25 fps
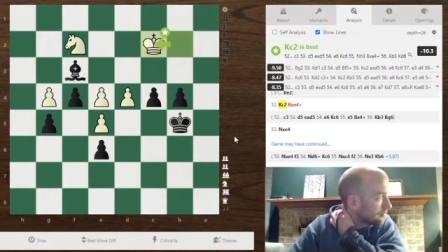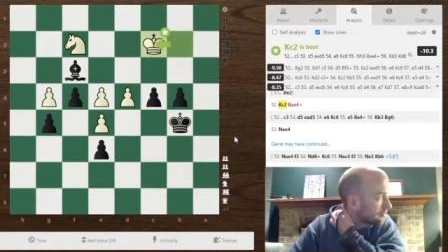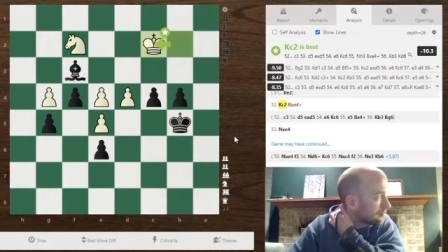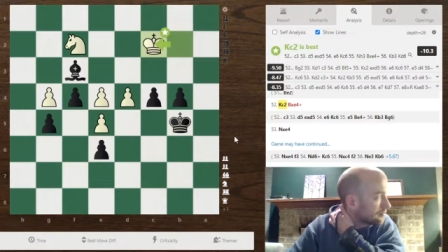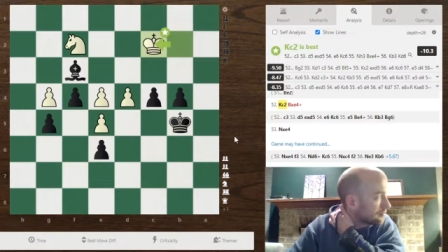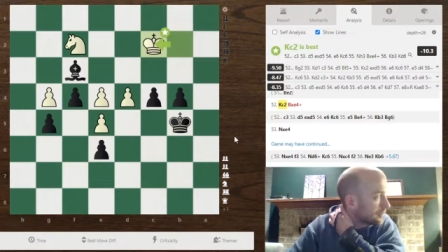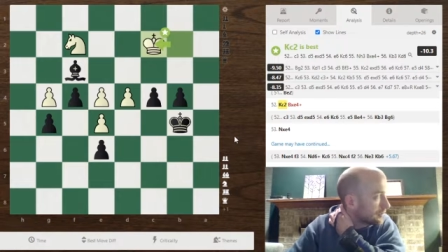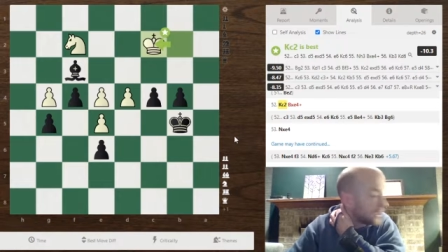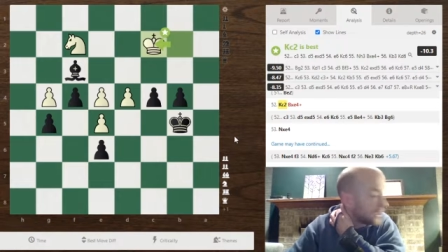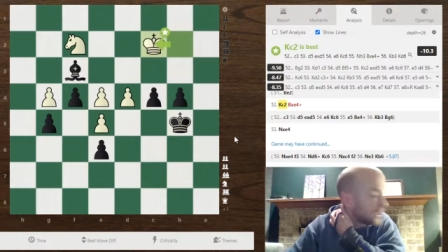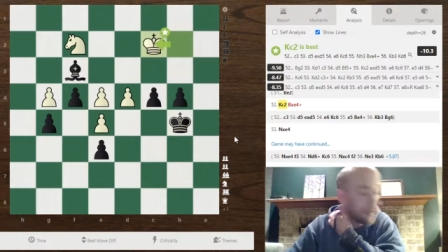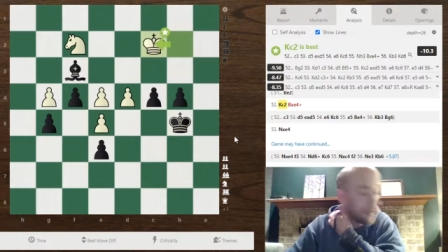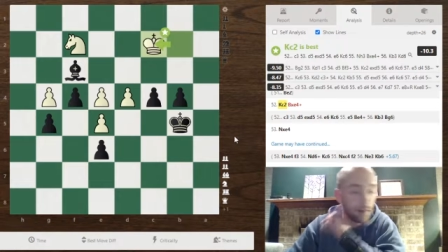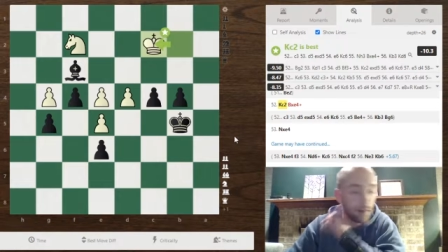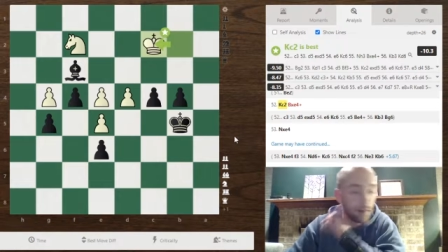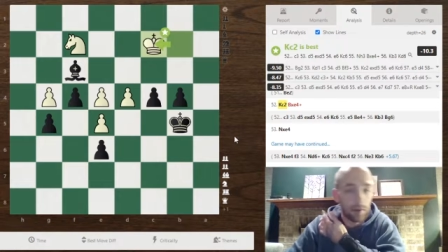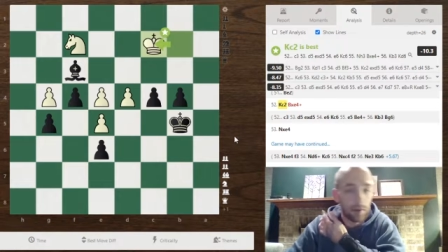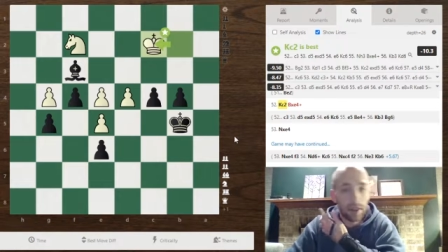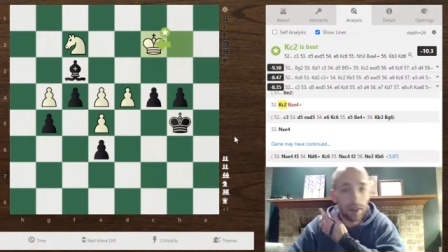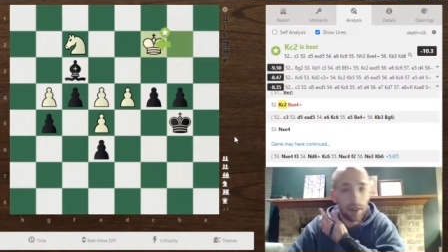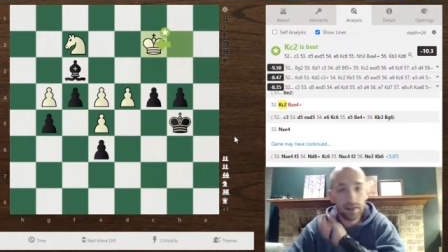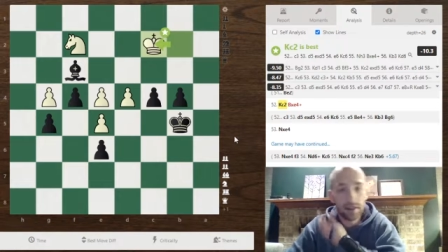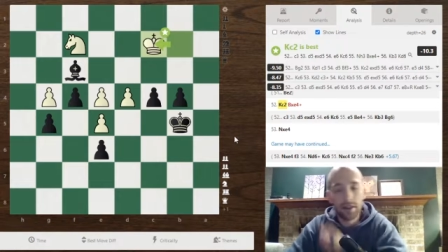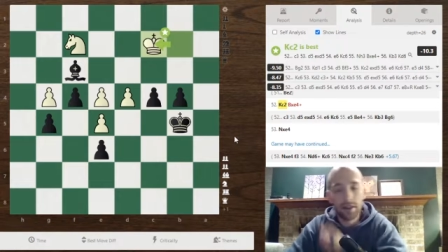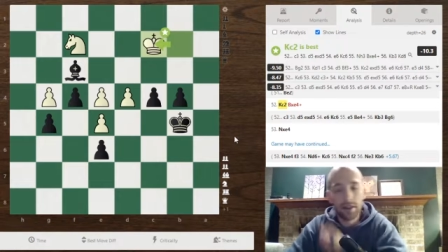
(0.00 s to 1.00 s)
that
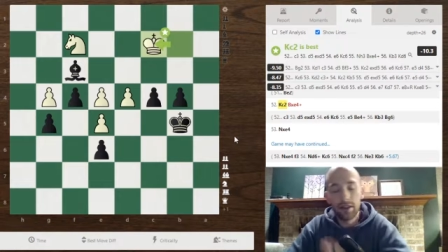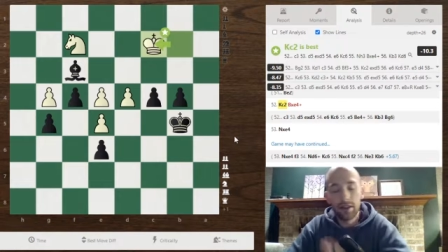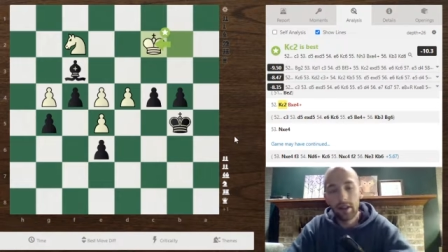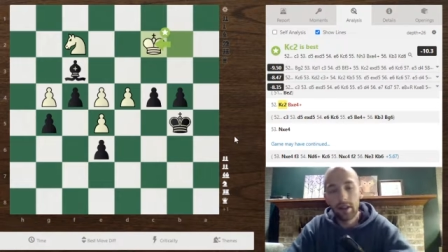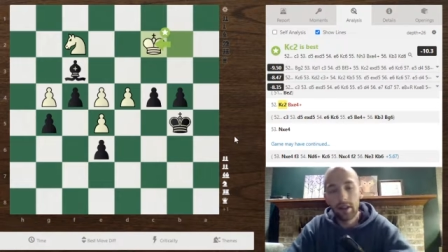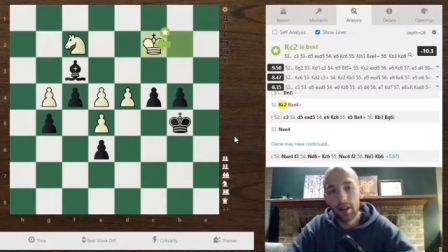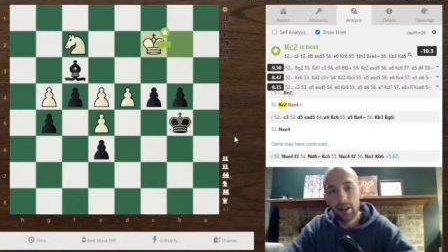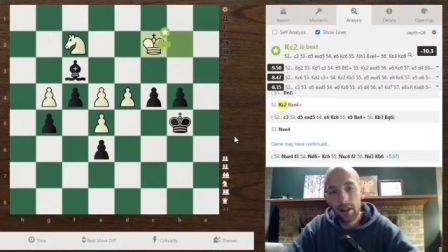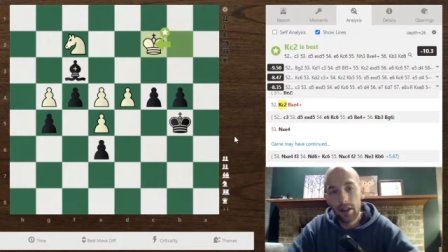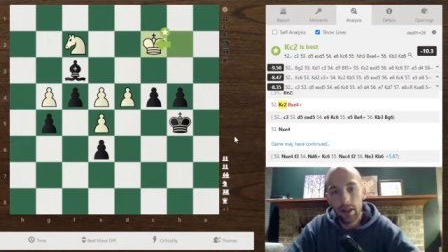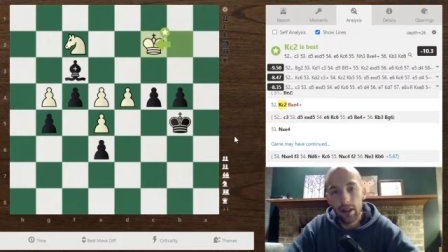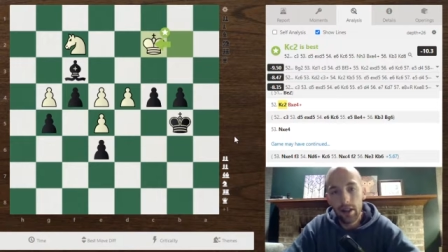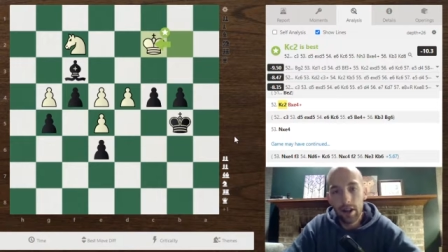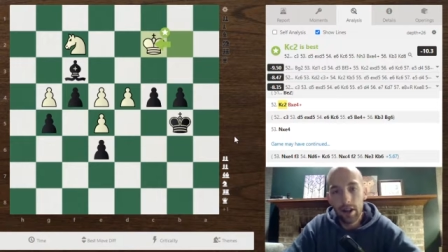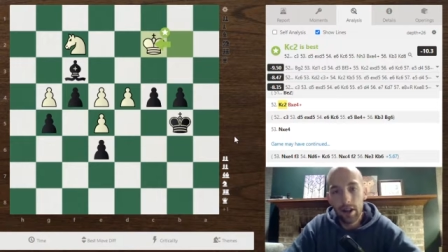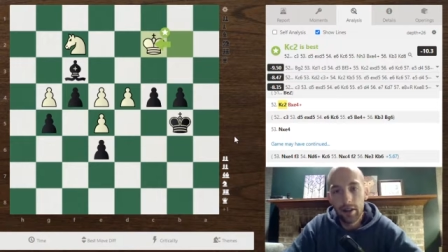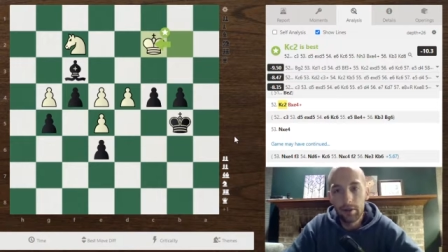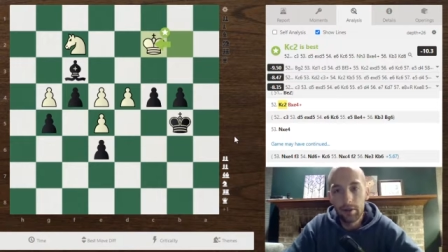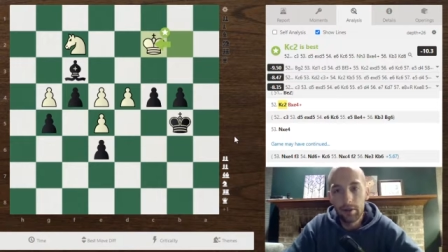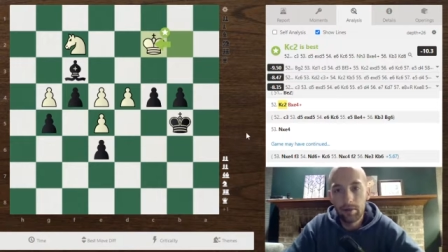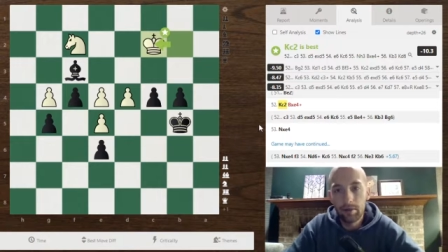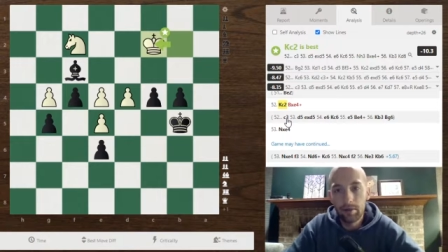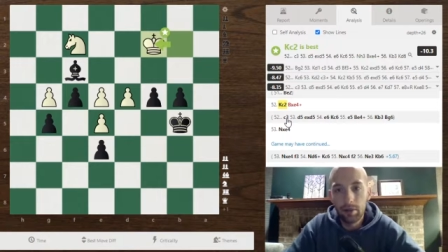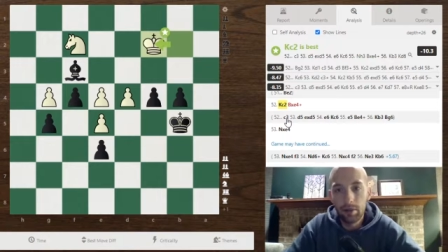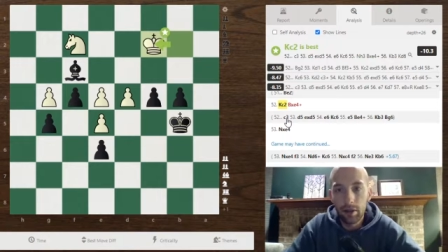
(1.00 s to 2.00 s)
otherwise, I had
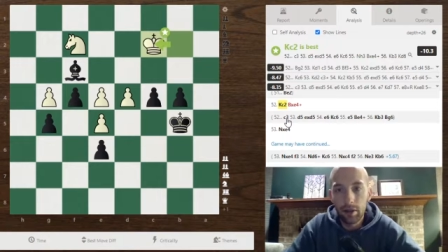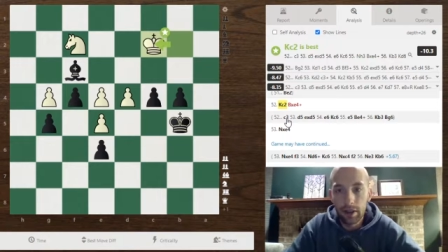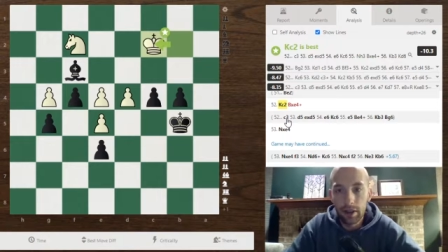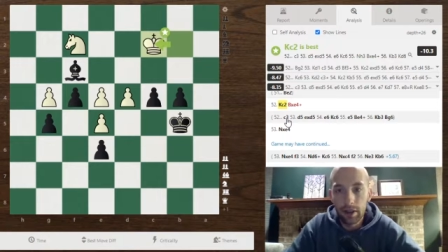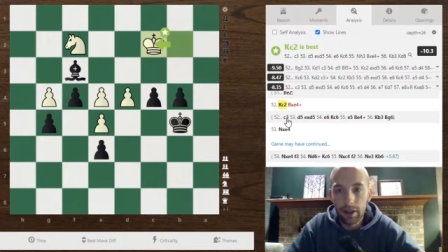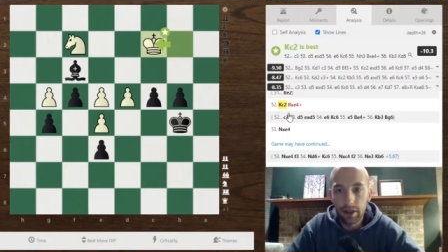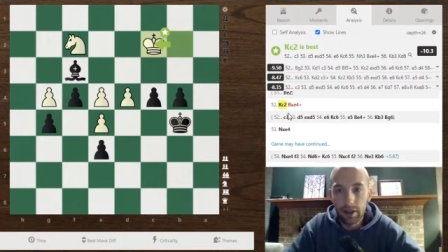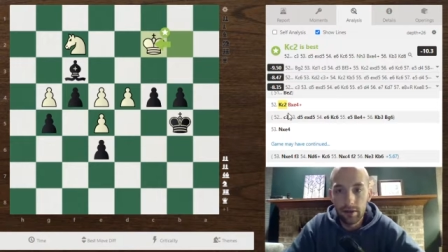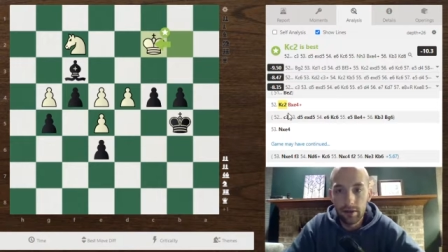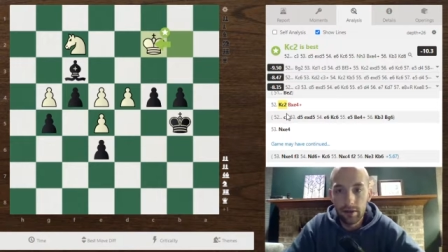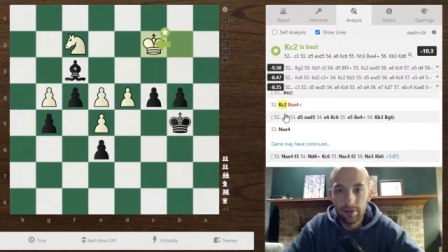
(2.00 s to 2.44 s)
played,